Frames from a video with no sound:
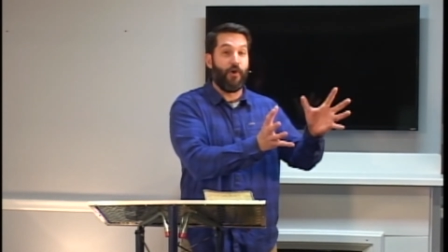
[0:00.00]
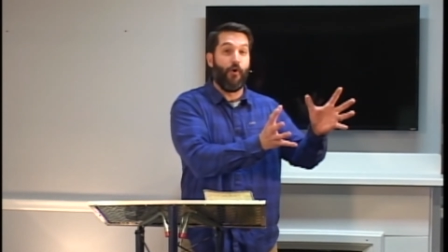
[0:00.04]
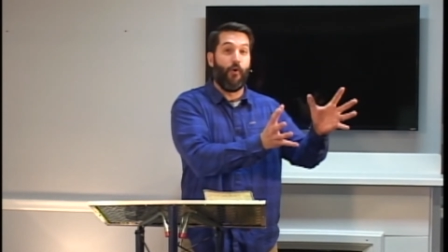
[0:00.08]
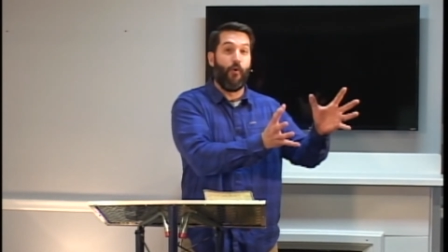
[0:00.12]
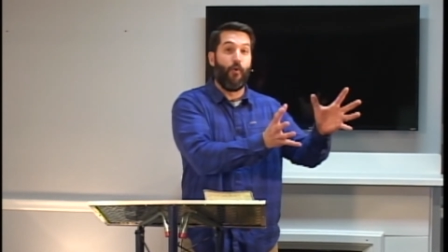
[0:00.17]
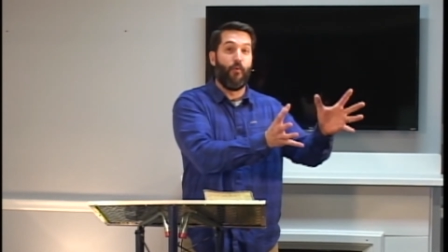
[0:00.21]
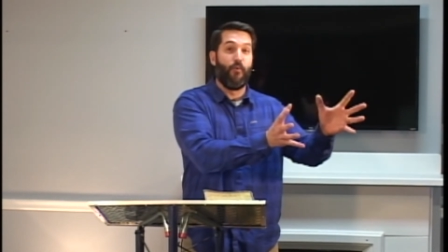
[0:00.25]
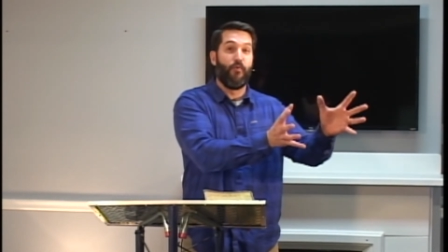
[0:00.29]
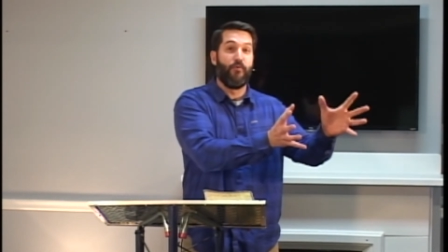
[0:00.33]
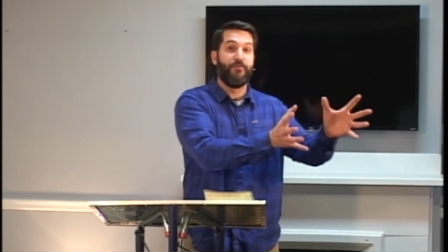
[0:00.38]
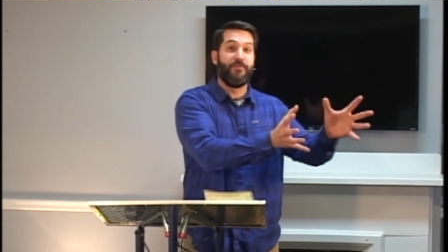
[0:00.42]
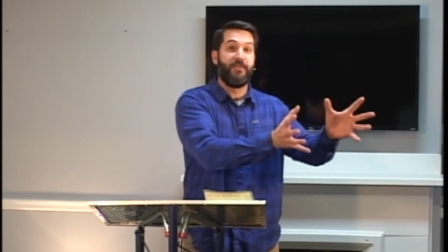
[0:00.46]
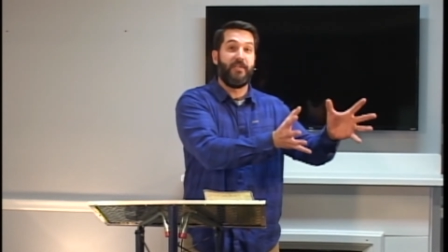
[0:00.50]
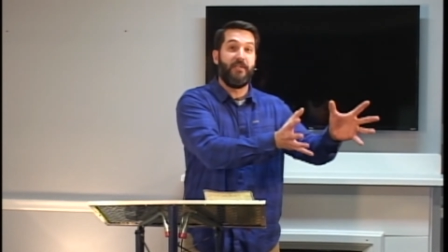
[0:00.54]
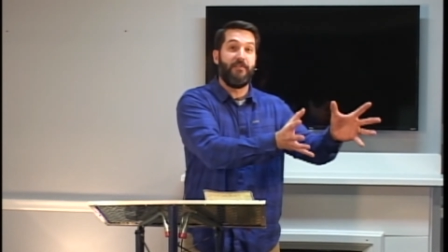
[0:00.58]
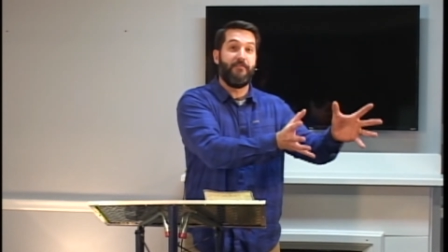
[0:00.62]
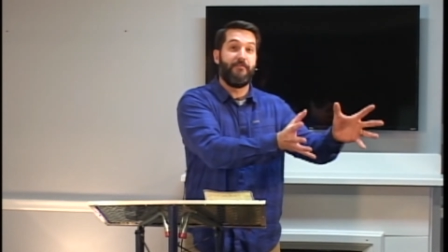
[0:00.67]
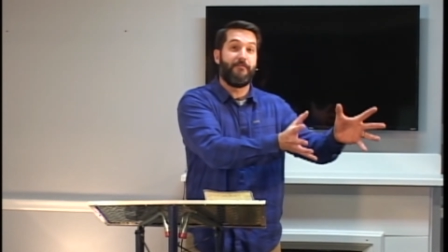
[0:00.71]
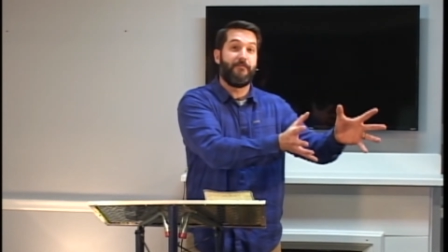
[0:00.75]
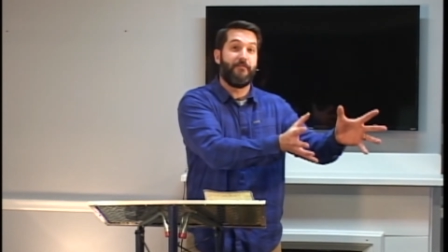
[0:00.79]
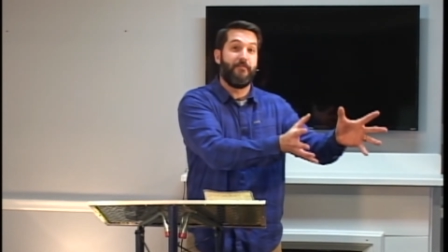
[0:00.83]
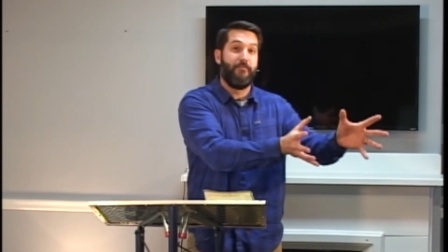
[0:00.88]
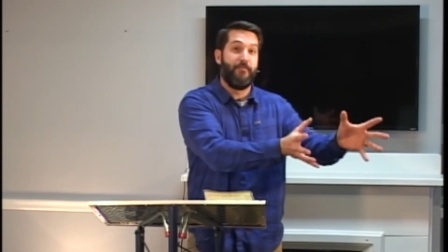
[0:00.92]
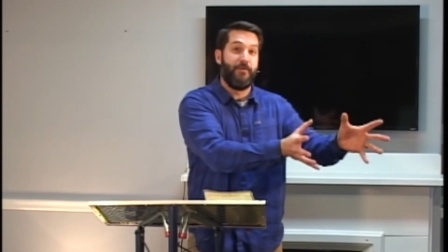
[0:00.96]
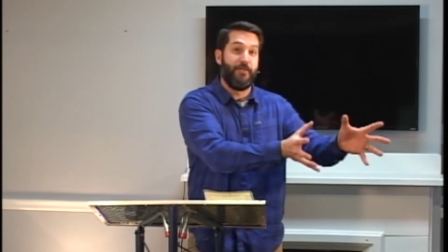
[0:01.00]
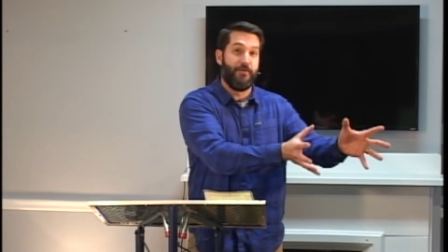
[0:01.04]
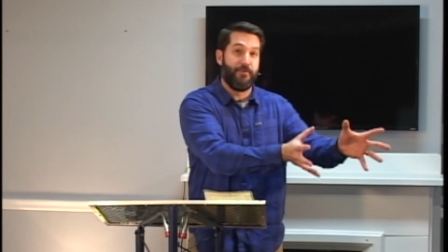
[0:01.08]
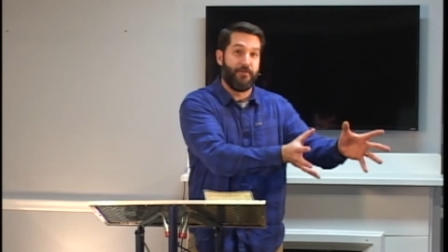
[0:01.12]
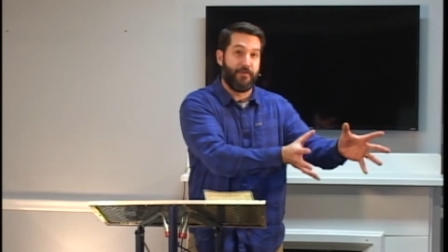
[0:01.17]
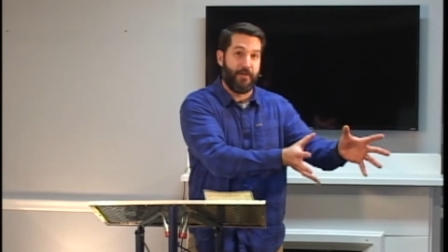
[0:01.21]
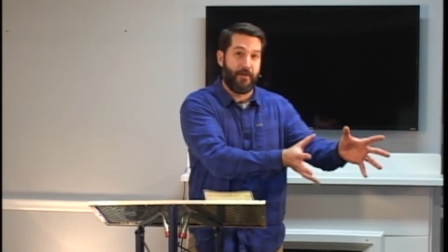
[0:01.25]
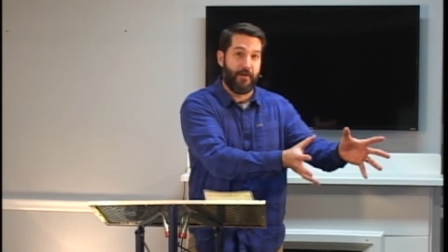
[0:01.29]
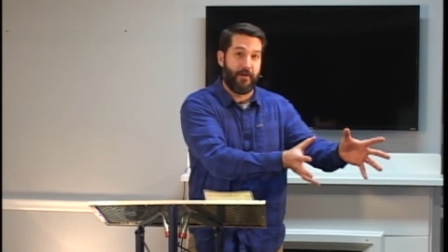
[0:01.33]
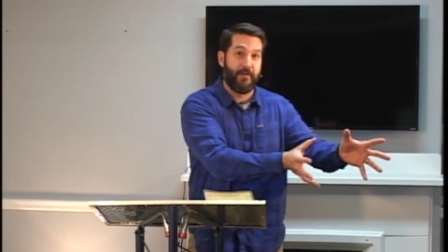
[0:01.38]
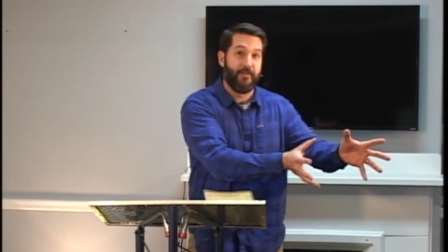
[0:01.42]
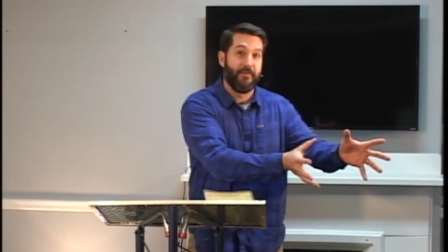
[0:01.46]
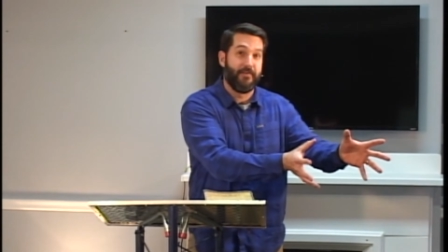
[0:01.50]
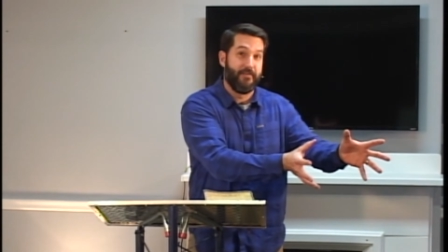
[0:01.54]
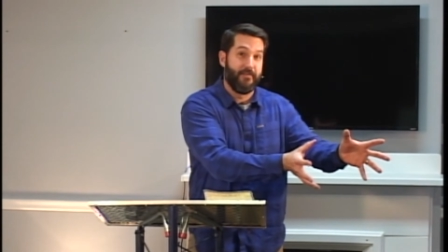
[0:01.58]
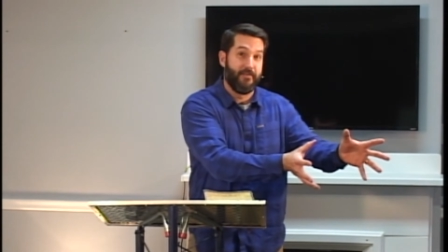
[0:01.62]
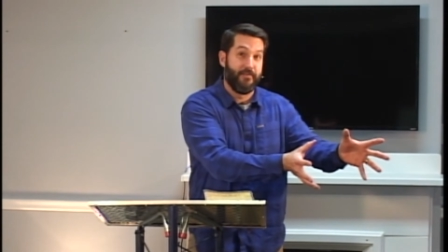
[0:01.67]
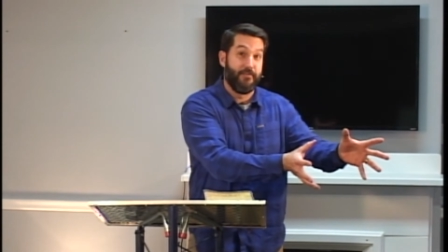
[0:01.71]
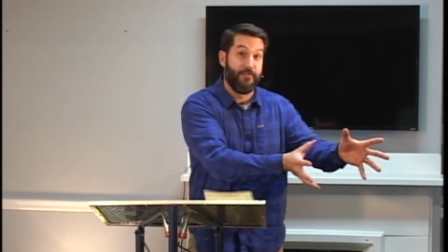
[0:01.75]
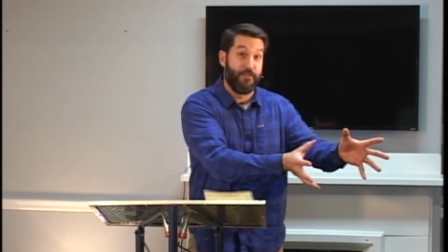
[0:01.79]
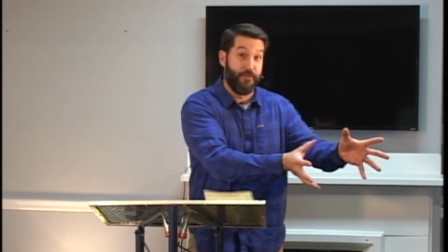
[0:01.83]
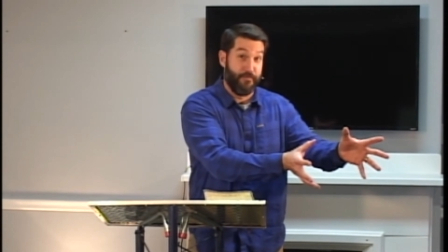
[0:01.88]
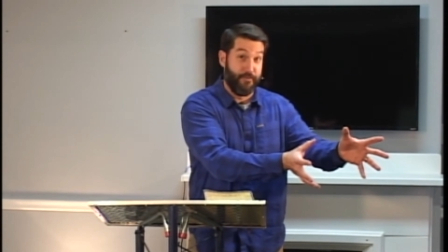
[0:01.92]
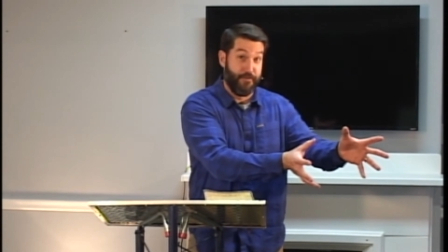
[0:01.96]
old and familiar
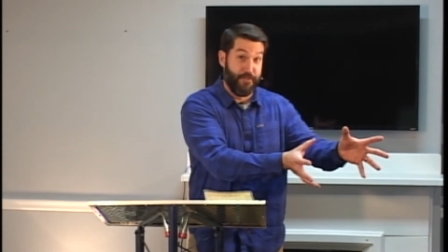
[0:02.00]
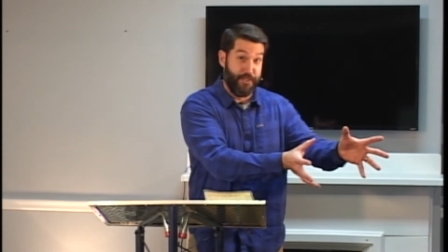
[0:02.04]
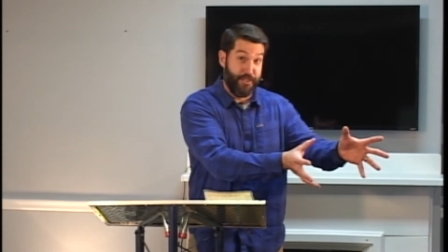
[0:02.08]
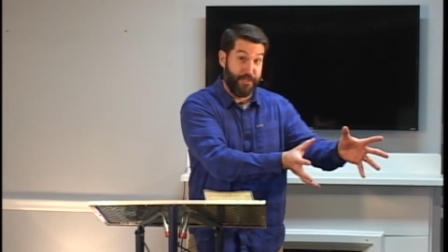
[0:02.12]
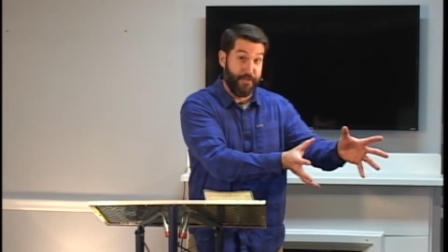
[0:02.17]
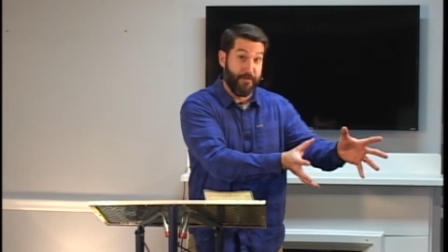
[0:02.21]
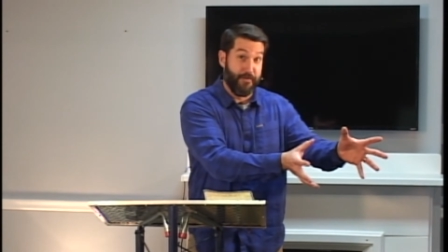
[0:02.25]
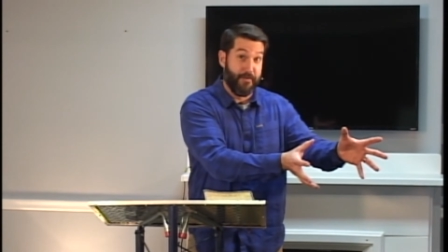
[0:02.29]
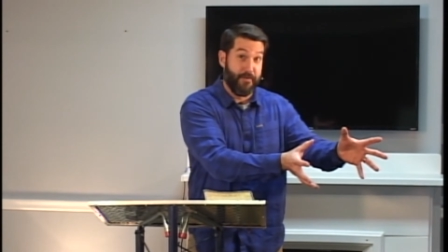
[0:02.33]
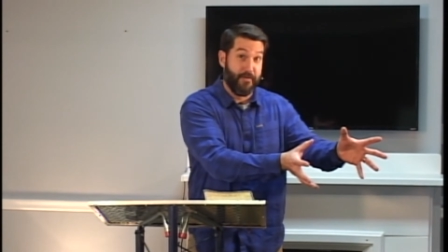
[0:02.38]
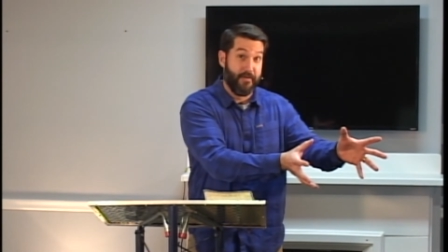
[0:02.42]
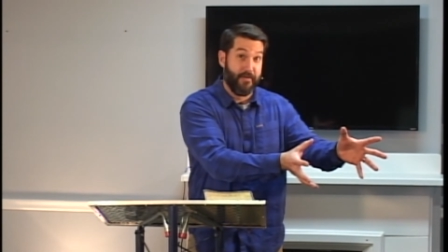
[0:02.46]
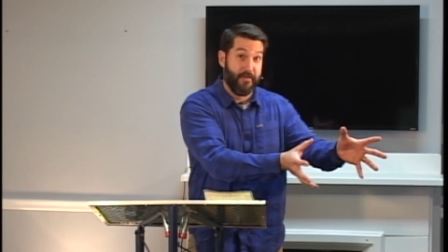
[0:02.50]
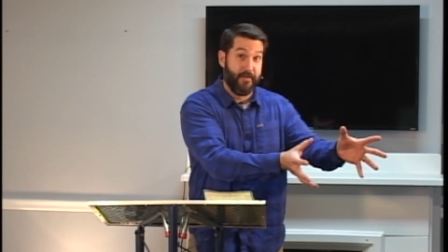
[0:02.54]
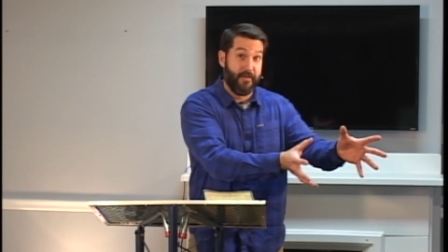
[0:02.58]
to a Jew